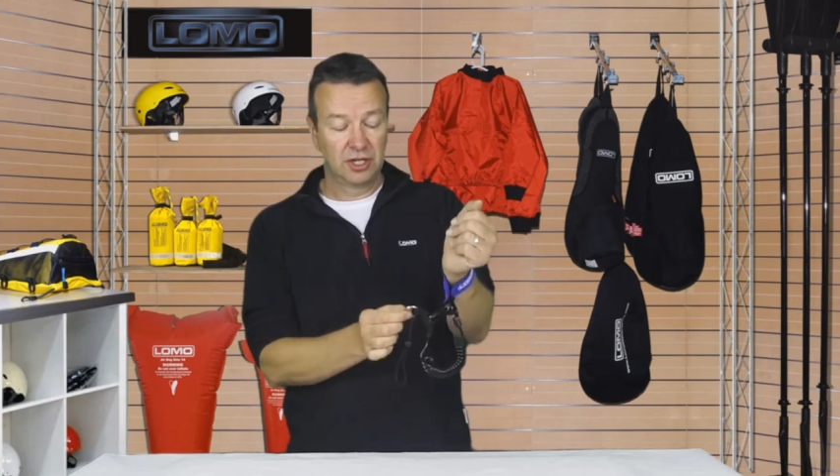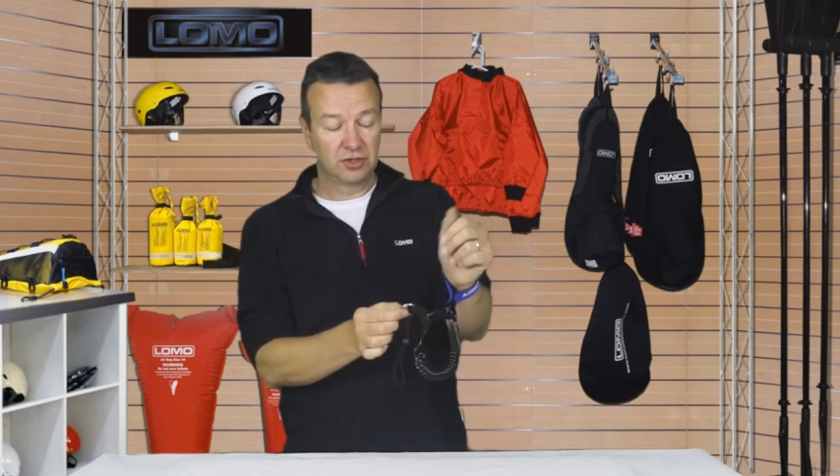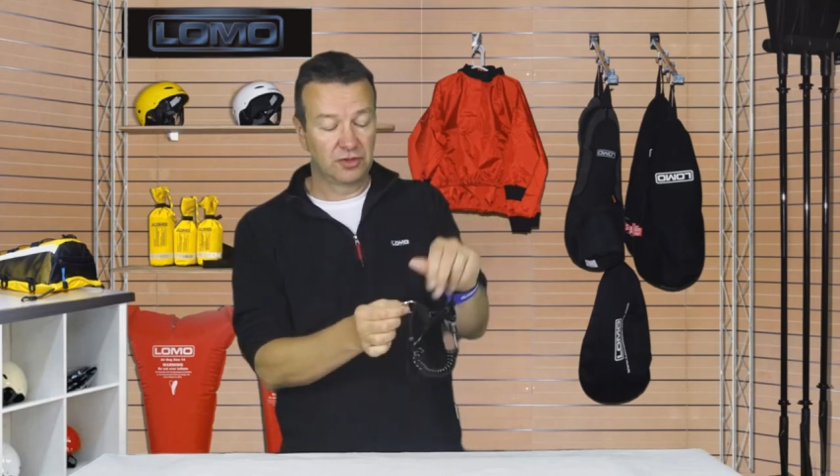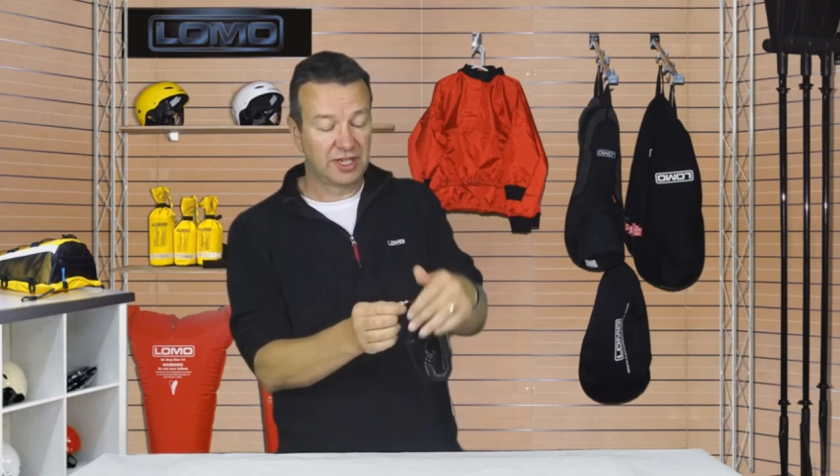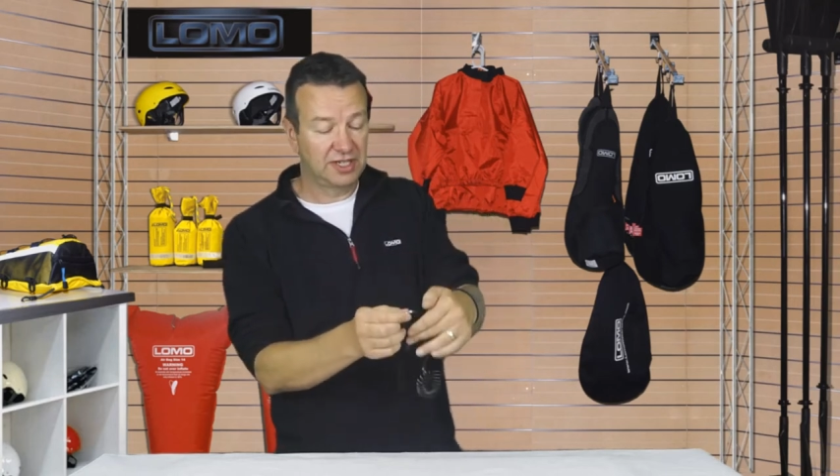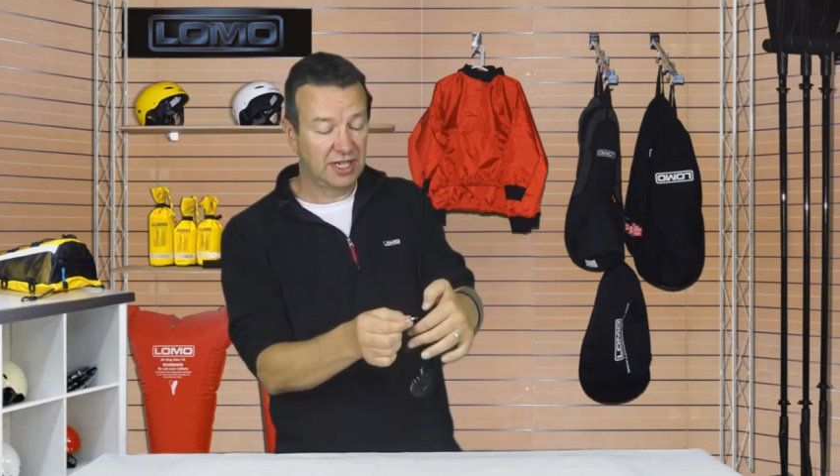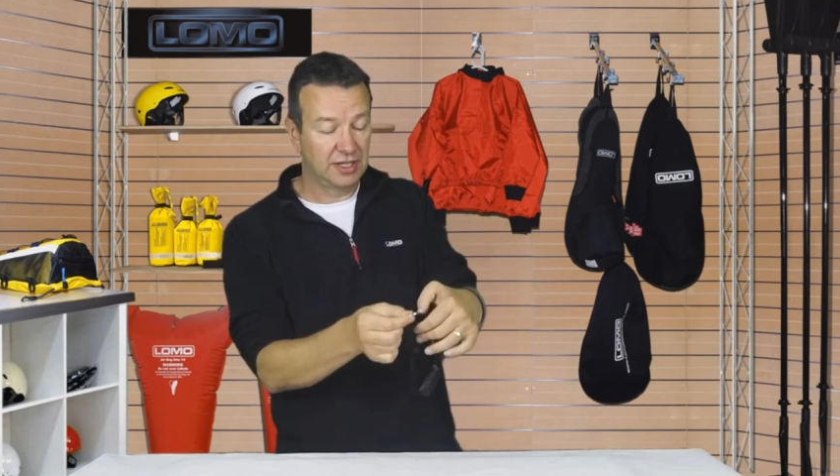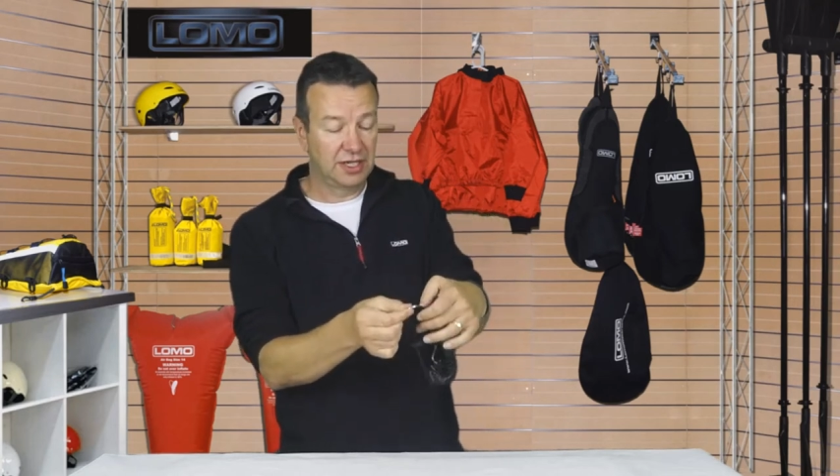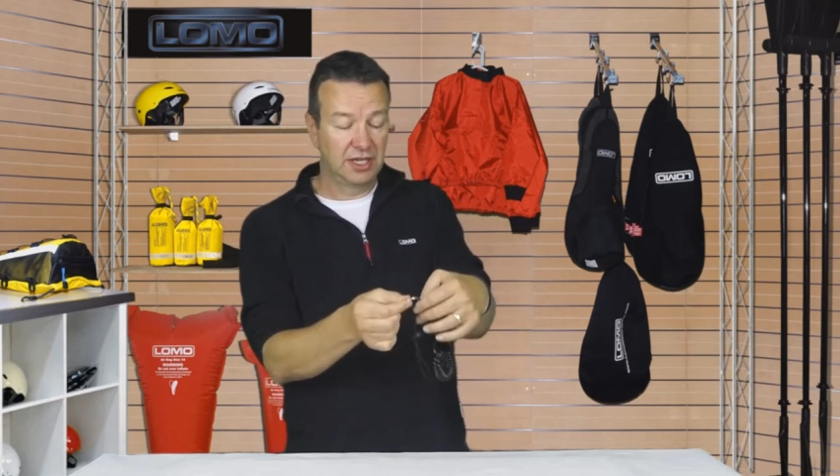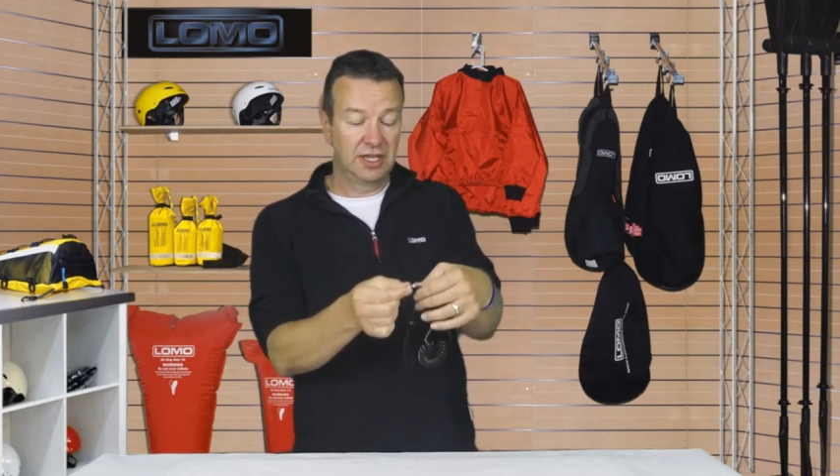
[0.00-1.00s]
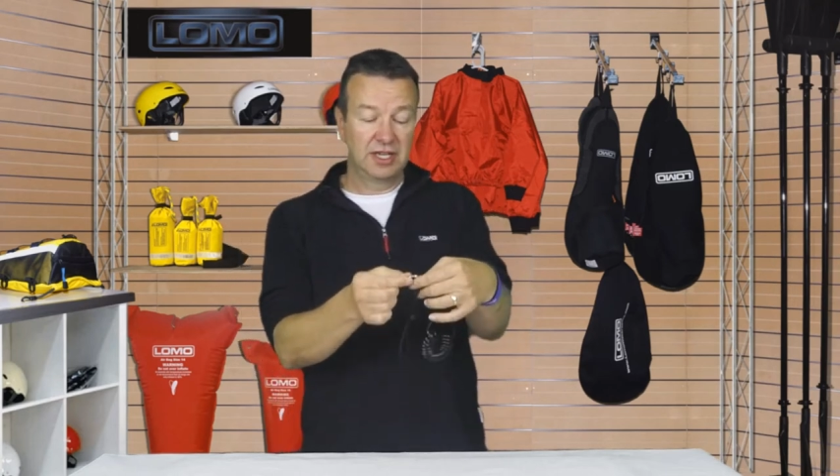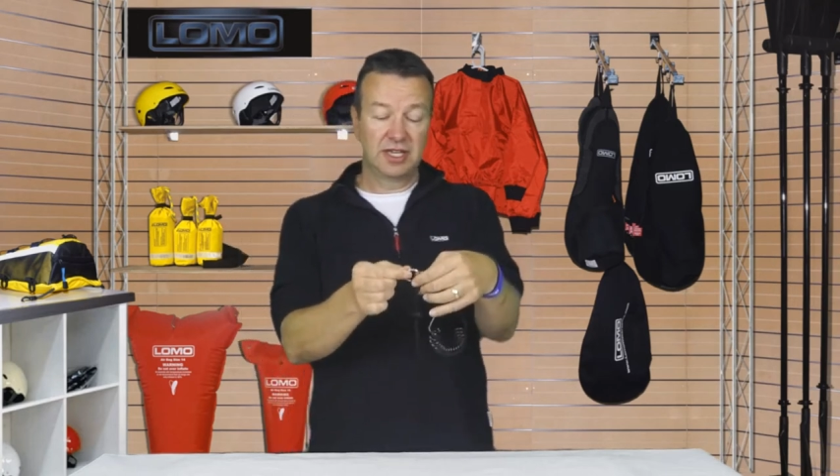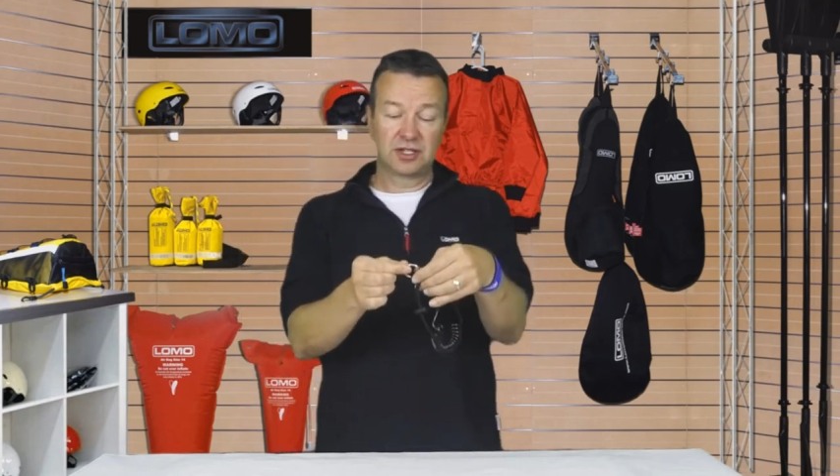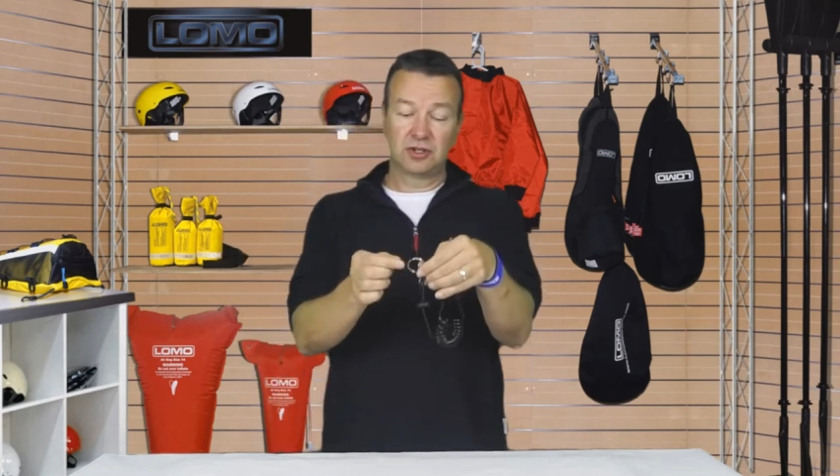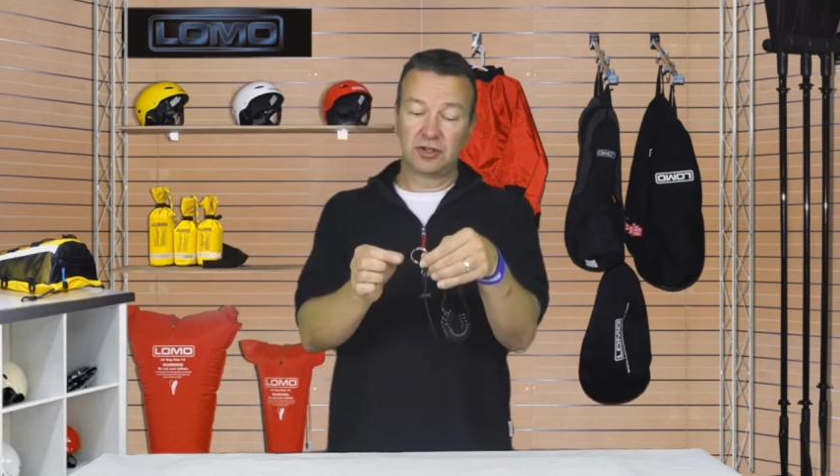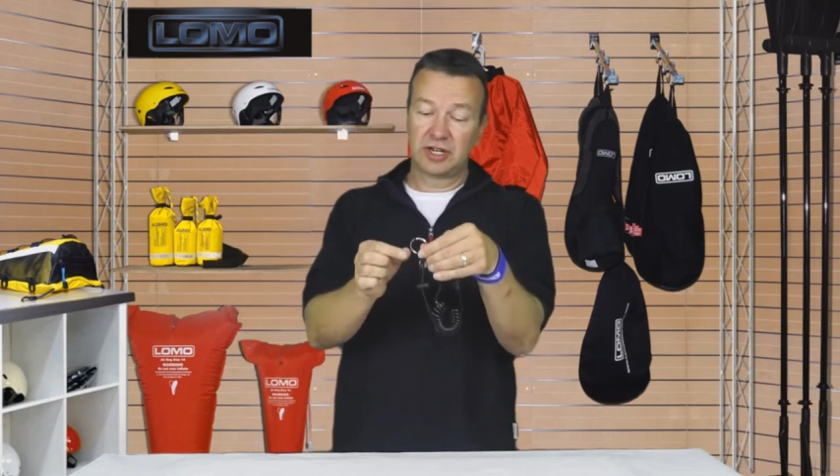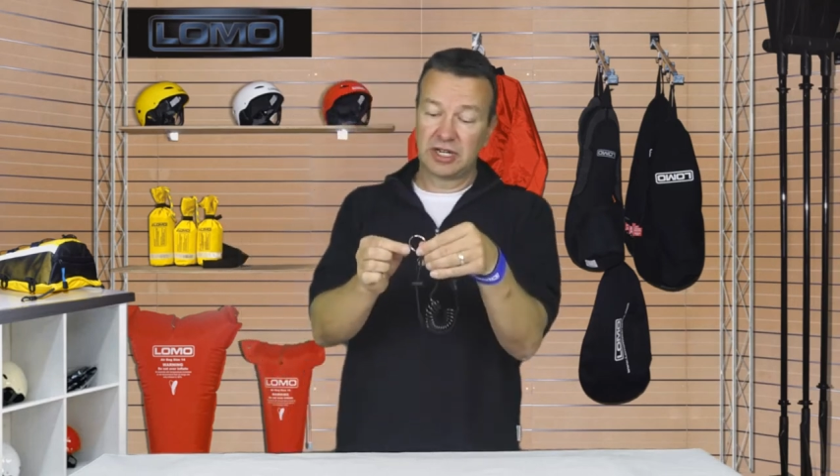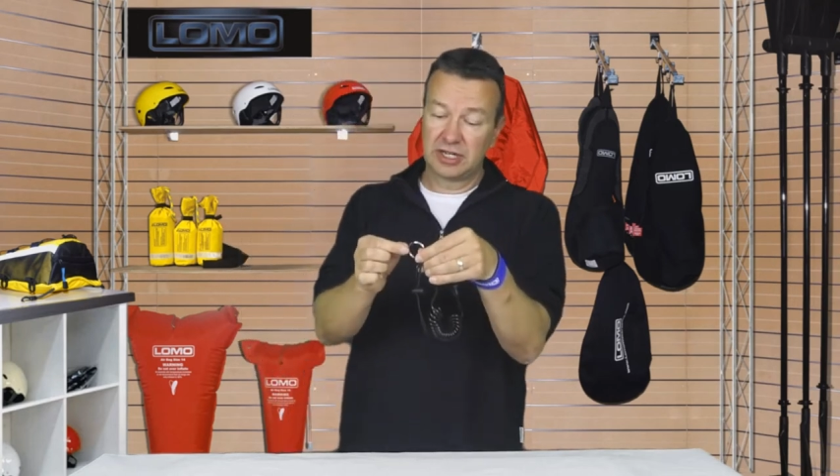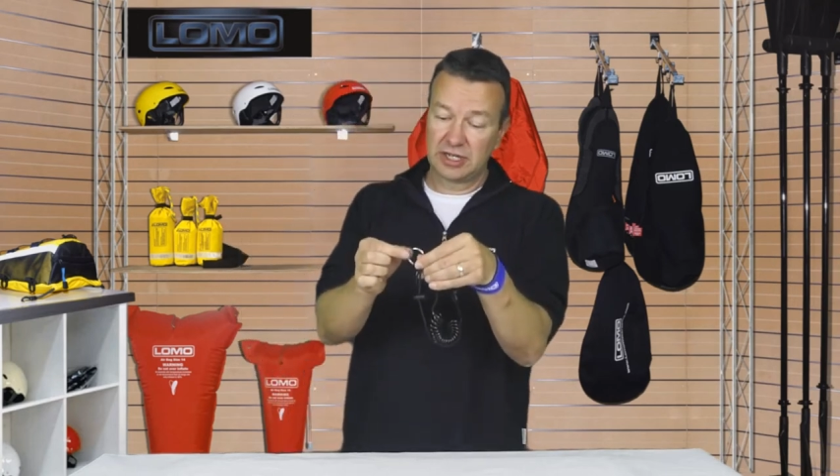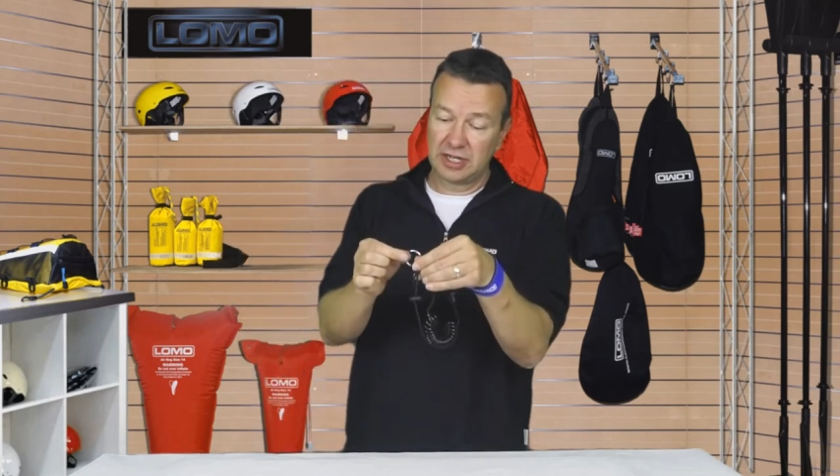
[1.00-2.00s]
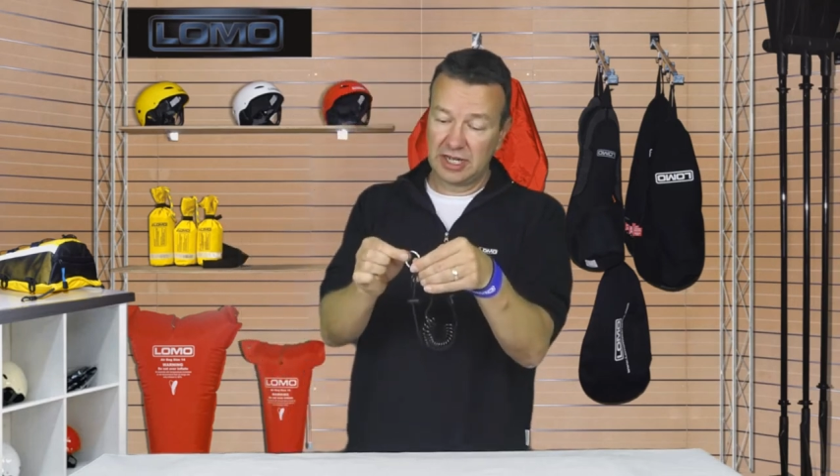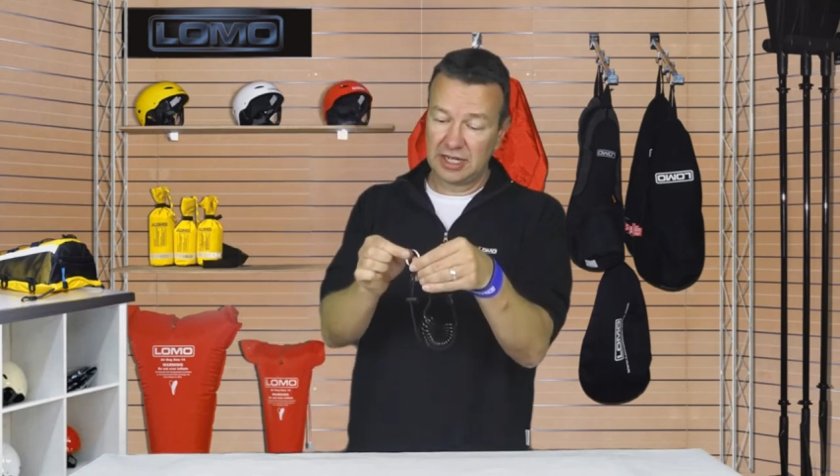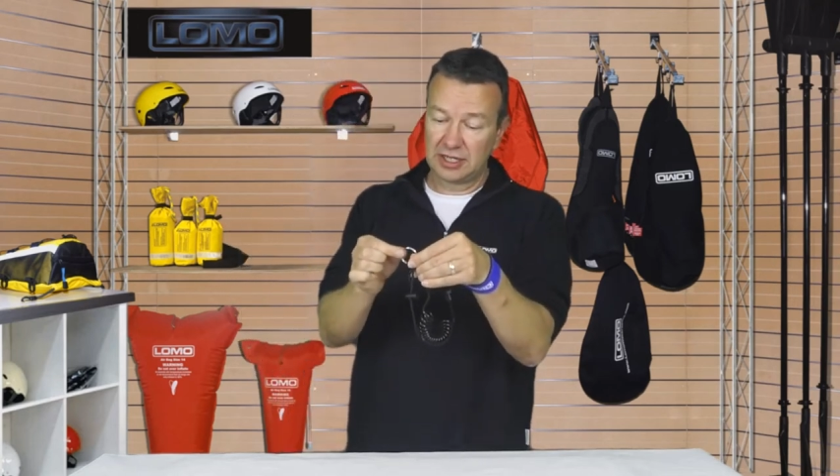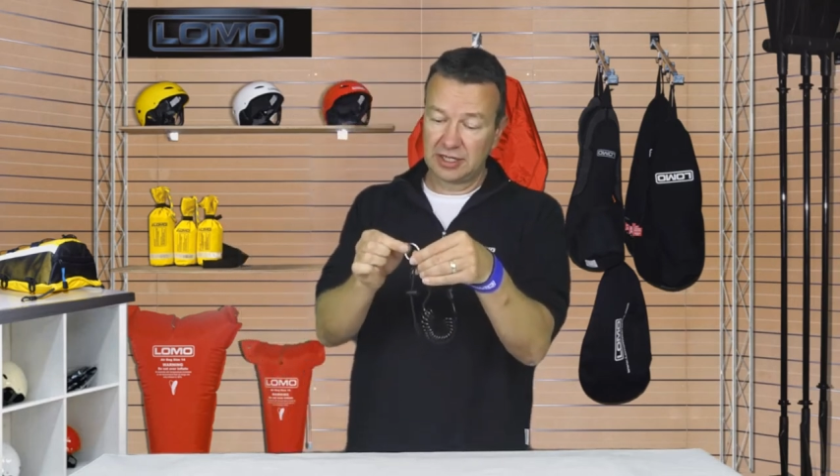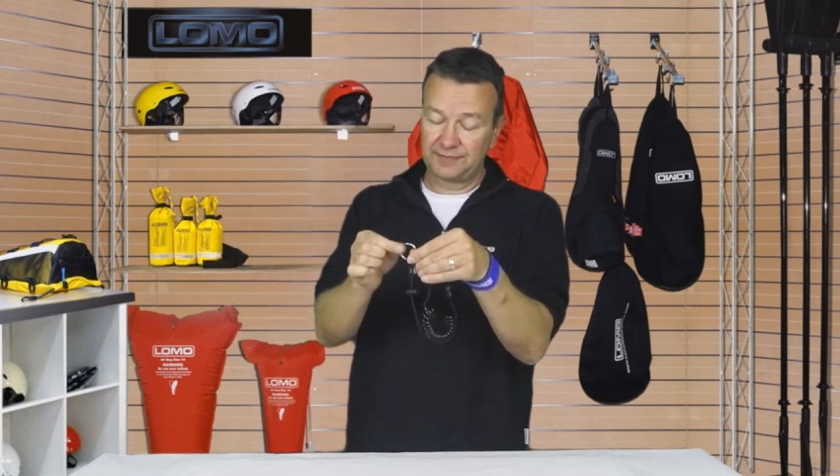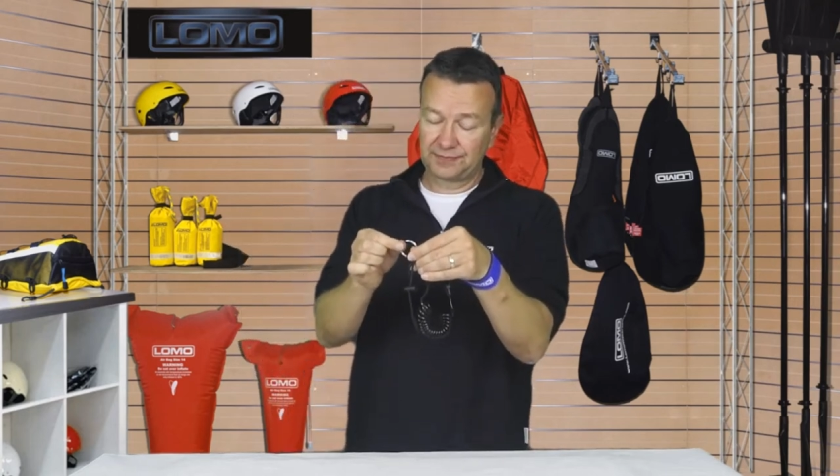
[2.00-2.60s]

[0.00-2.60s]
So on this end it's got a, a,